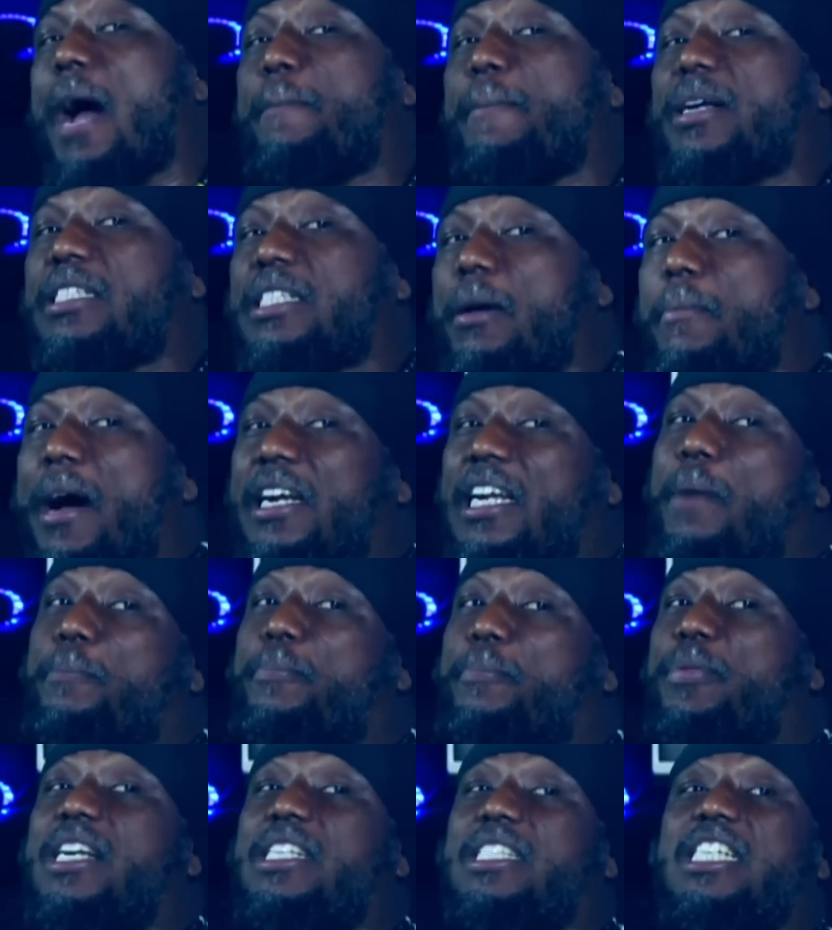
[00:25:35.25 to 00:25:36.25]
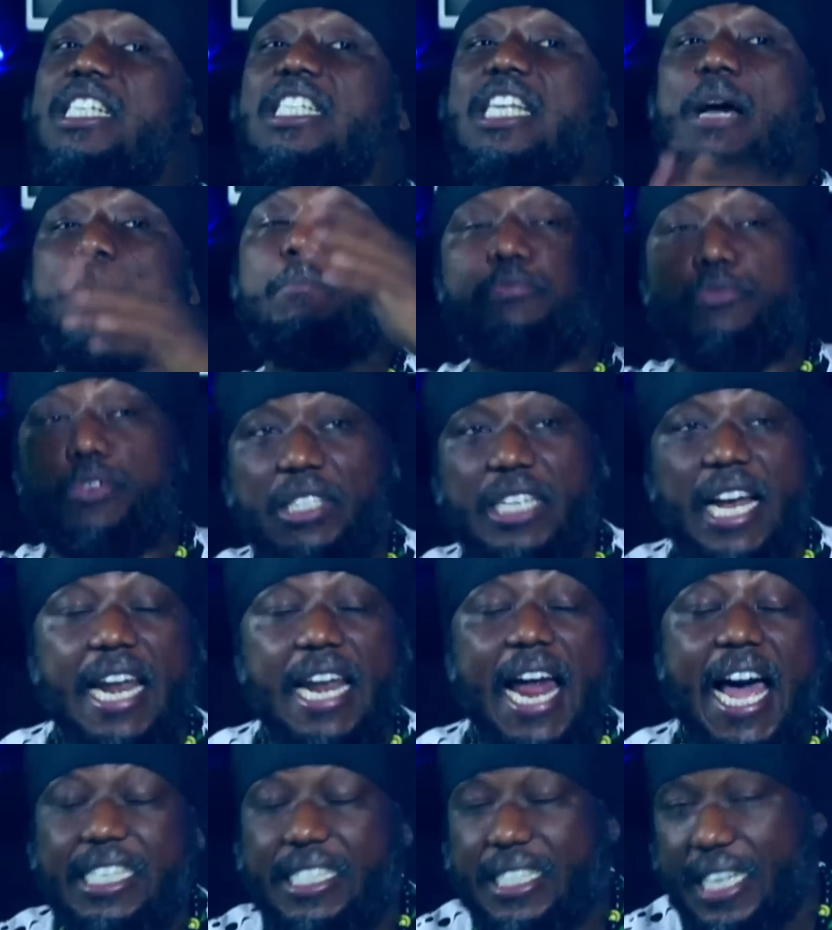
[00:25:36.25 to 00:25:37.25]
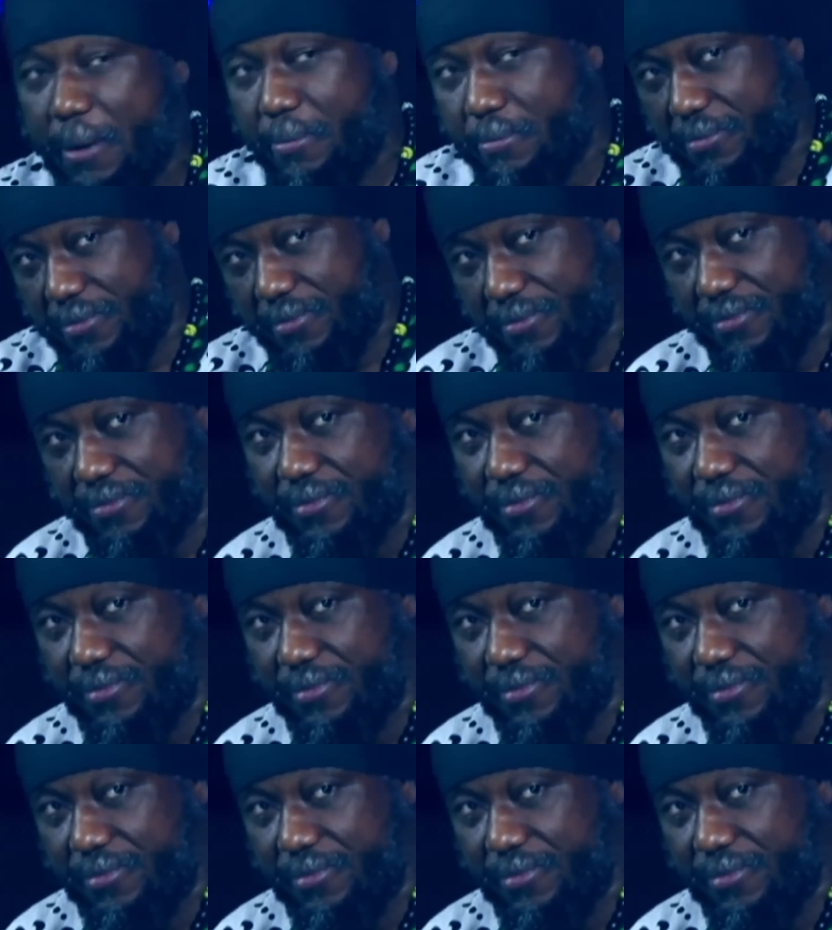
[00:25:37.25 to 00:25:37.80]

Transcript: camp and some other places and brutalized them.